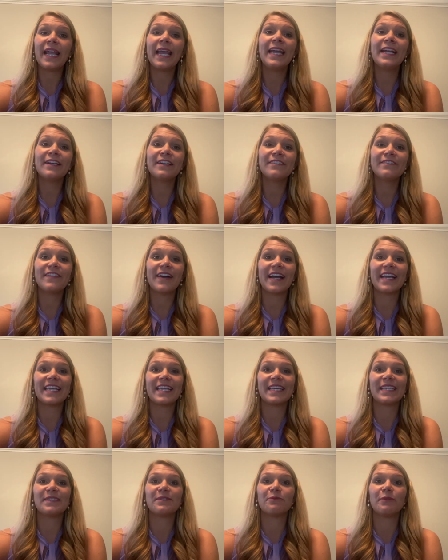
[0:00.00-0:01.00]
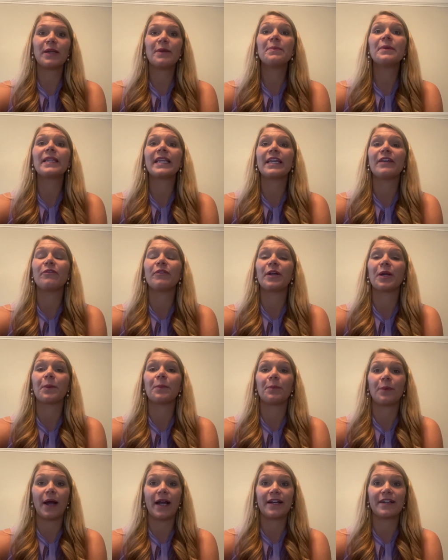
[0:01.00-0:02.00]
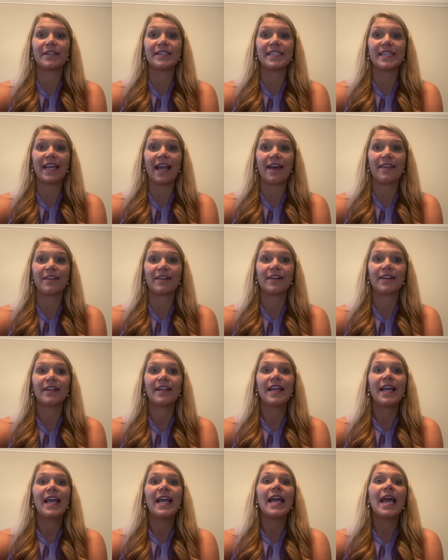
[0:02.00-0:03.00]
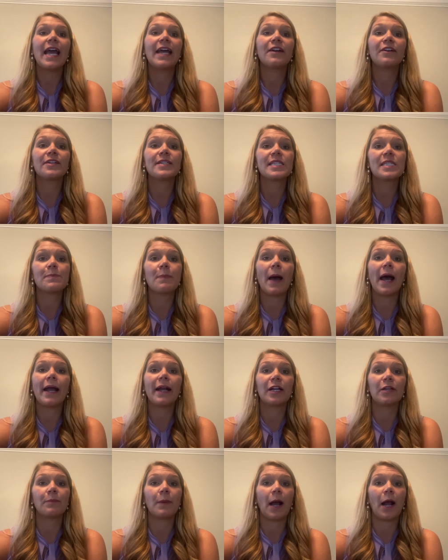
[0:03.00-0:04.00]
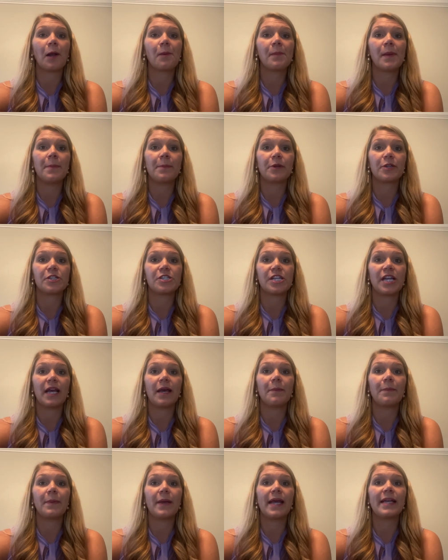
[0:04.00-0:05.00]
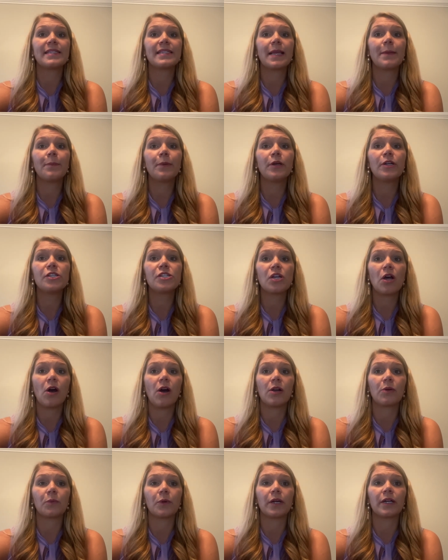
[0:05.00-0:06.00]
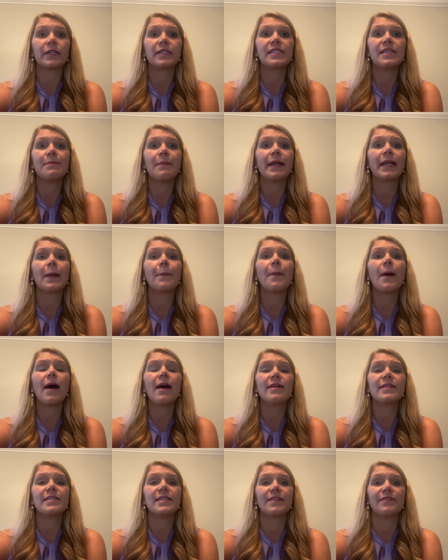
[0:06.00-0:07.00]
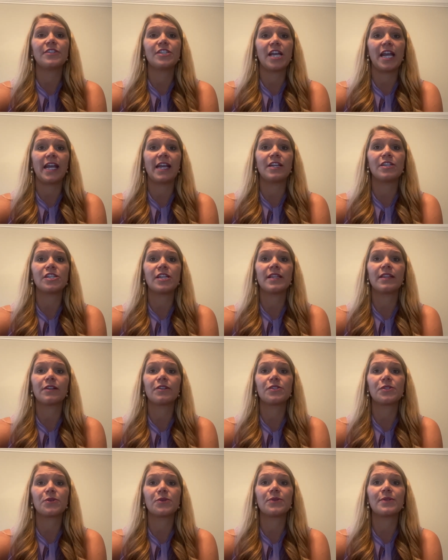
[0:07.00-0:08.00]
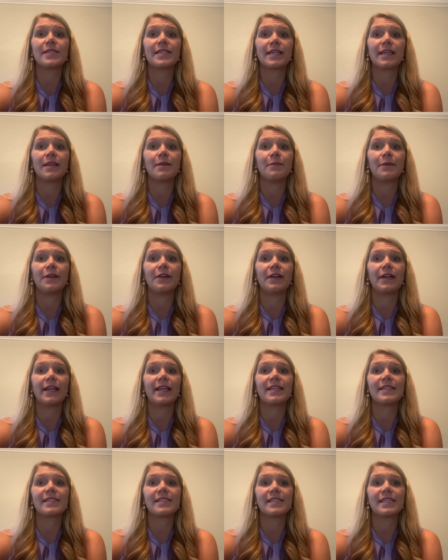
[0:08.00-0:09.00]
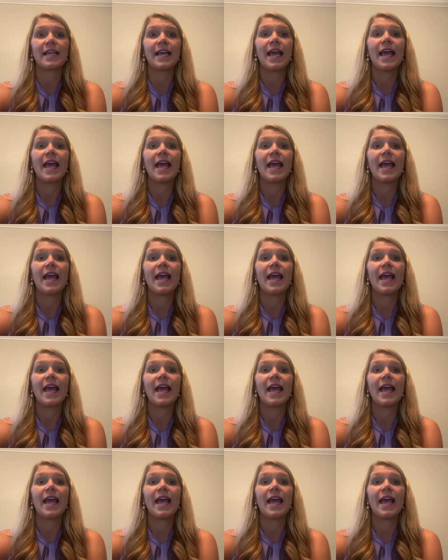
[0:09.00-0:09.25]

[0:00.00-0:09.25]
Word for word: Here at Phi U, we believe we are brighter together and are inspired by our membership as they push onward to make a positive change in their schools and communities.